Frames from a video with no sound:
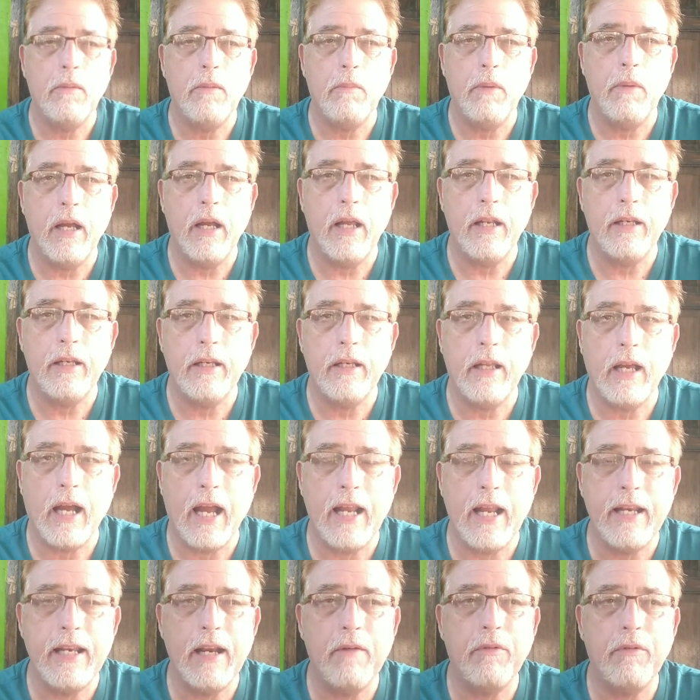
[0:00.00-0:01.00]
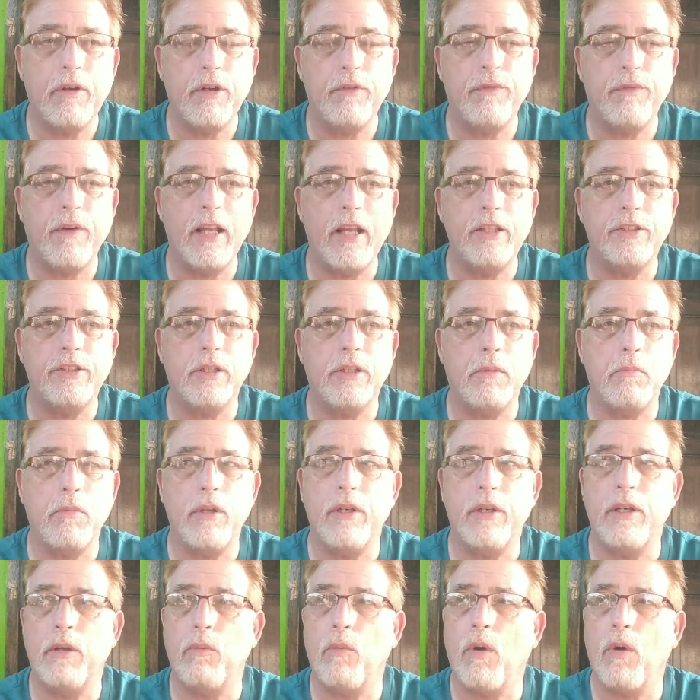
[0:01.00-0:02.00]
but I never could find
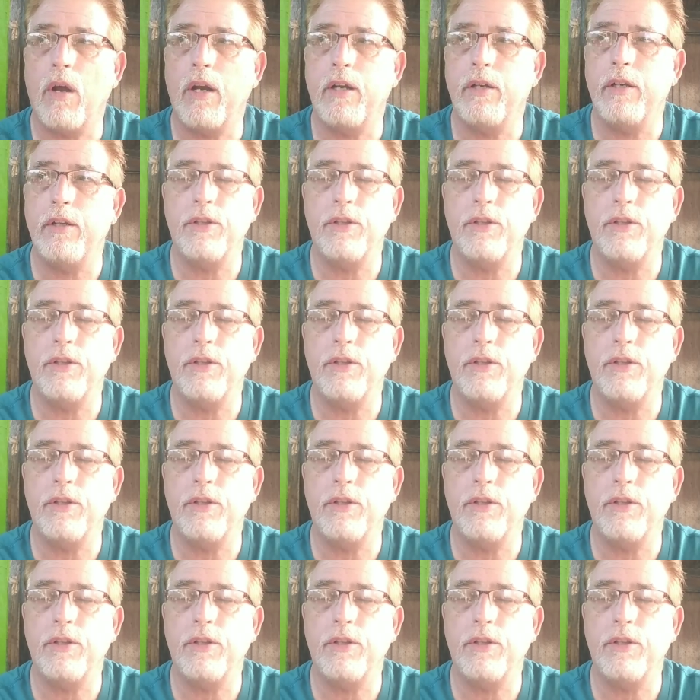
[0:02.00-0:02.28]
someone that wanted